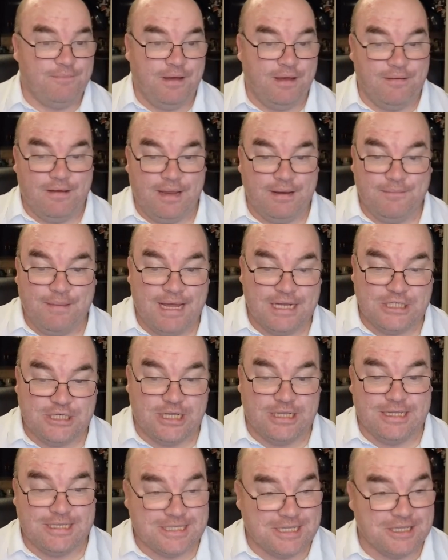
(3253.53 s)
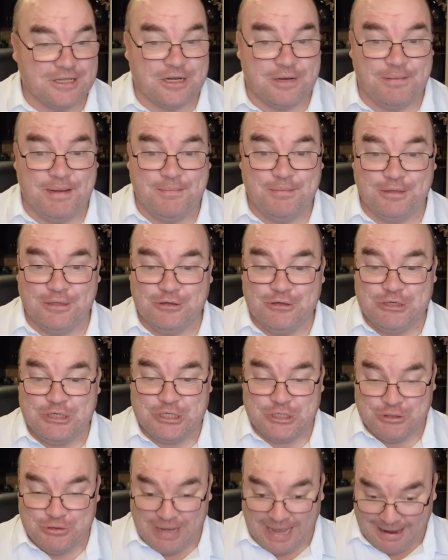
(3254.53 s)
I imagine there's a lot of people who
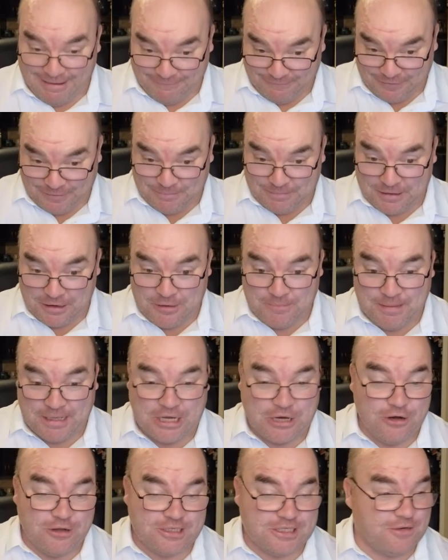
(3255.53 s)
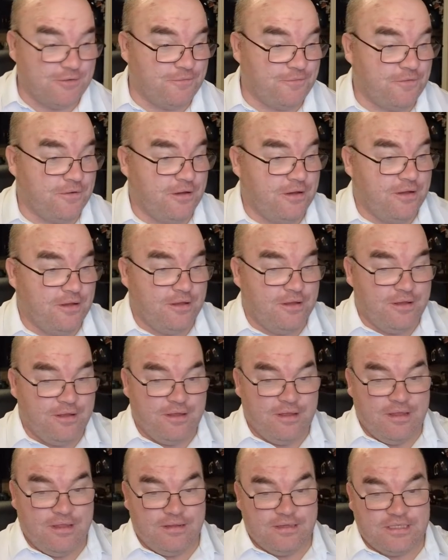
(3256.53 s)
do have them, though, because of...
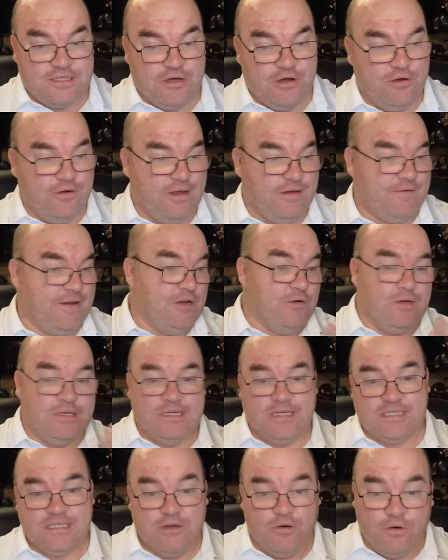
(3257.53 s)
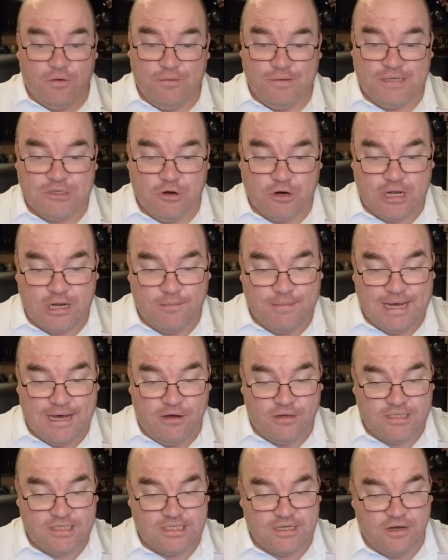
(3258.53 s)
So if anyone doesn't know what we're talking
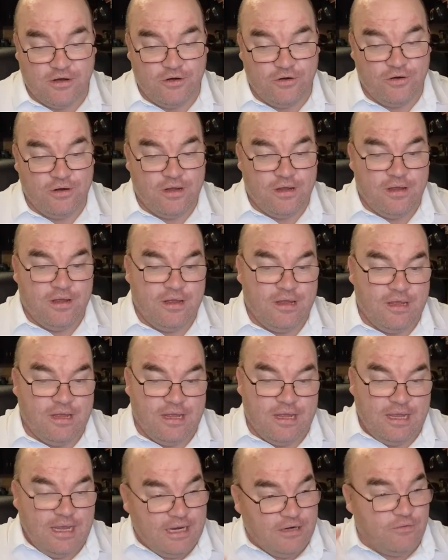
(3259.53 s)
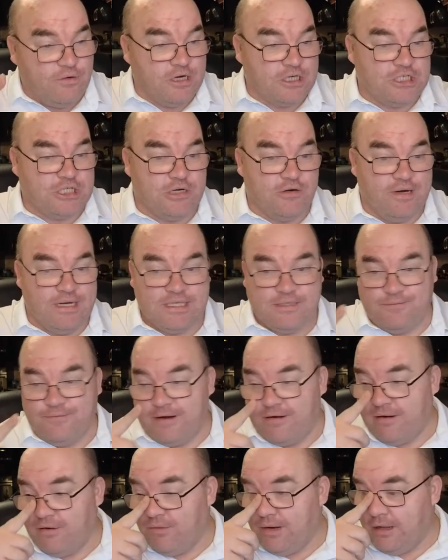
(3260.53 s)
about, so in Russia, it's
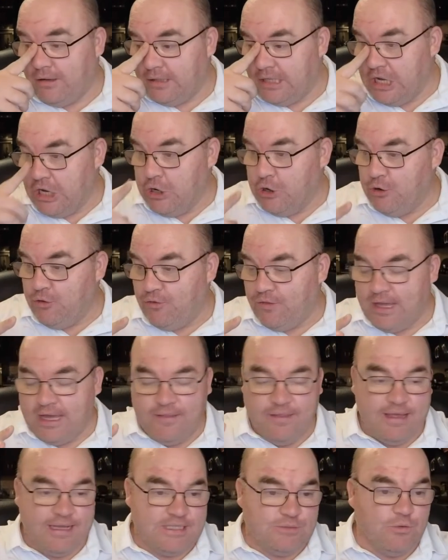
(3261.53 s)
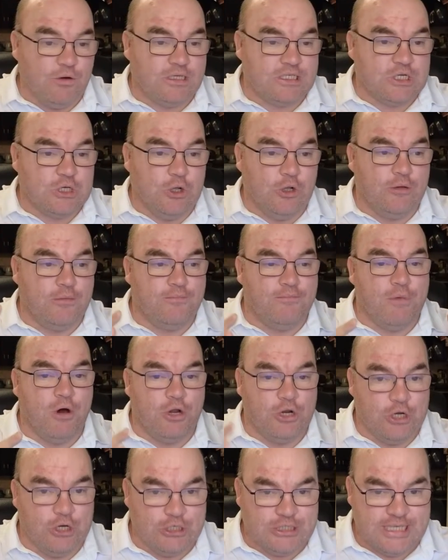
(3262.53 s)
very well known that there's what's called
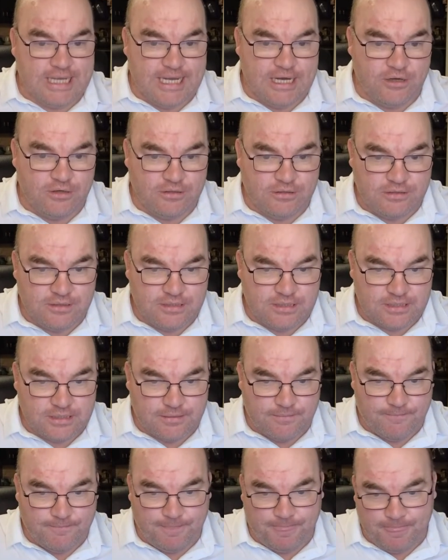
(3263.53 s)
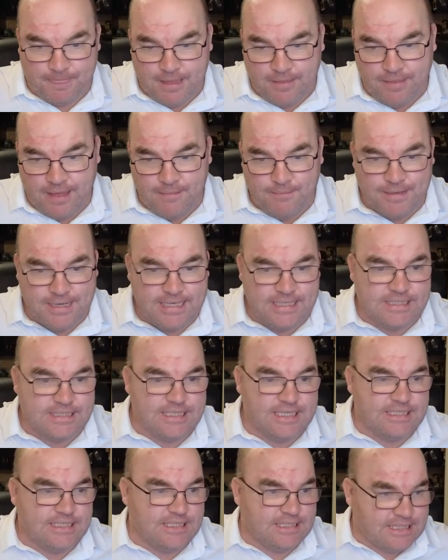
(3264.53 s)
monotowns. And that means
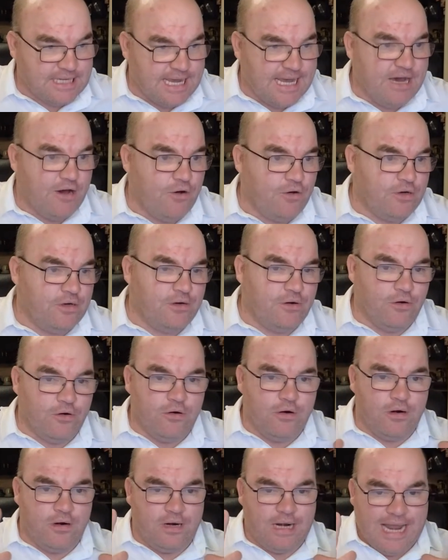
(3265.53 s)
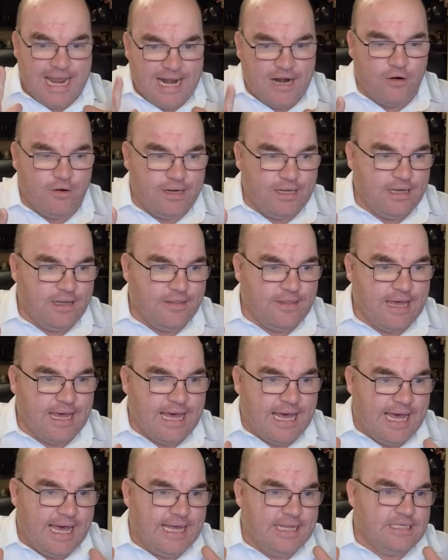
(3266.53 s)
it's a town or an area that
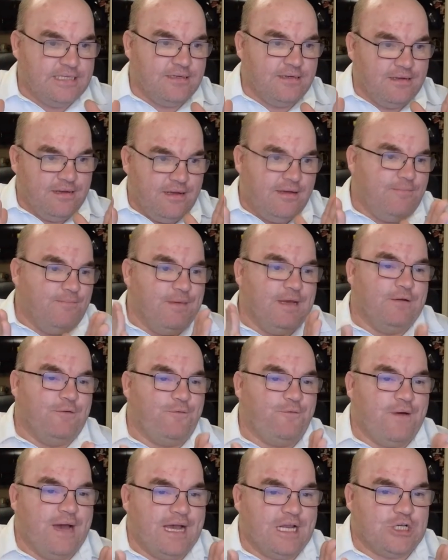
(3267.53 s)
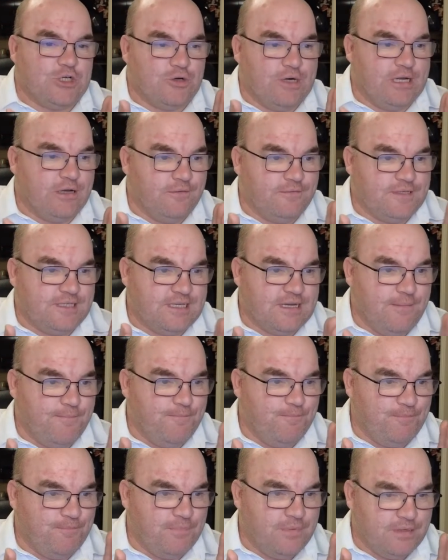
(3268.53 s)
had manufacturing of
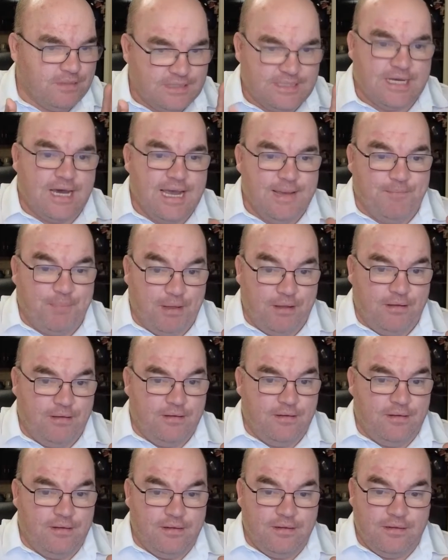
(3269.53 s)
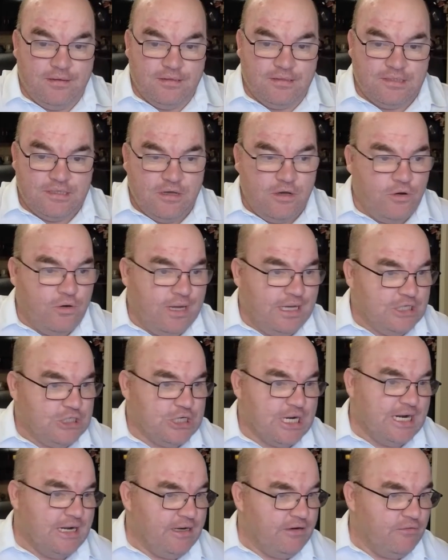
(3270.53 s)
some type. So, and
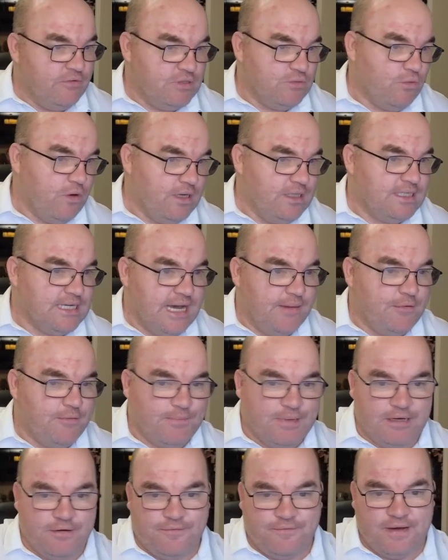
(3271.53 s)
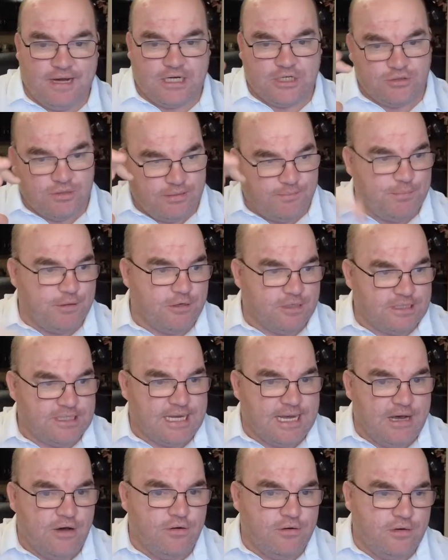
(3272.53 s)
generally it was one type of manufacturing per
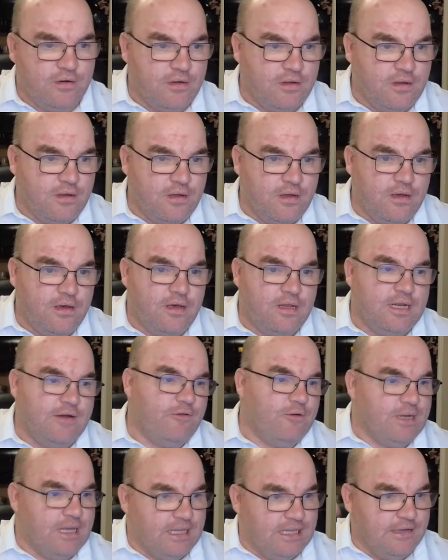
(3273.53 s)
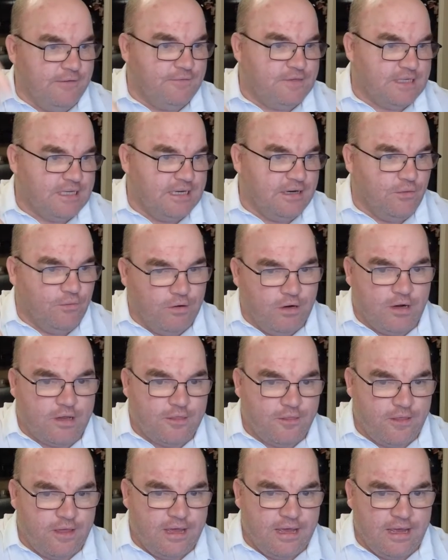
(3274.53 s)
town. And everybody that lived here
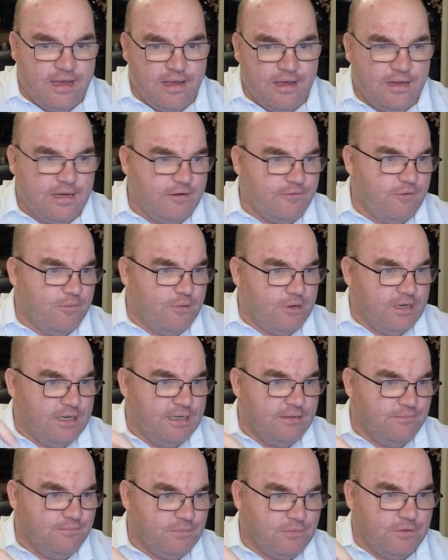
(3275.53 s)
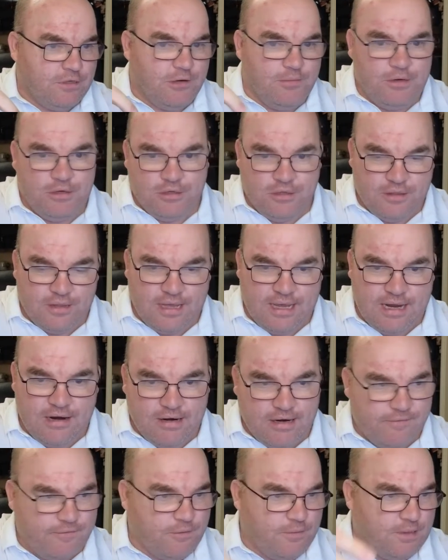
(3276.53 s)
worked there, and everybody commuted there,
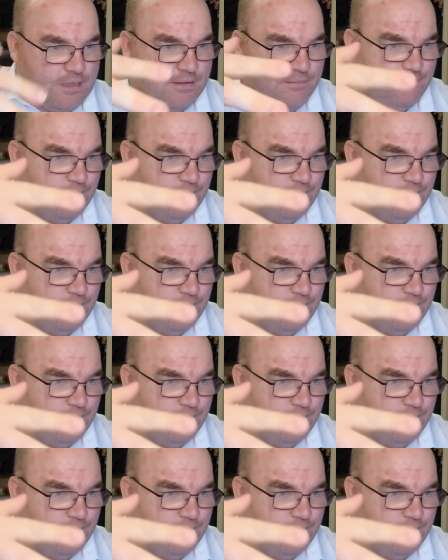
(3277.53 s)
and everybody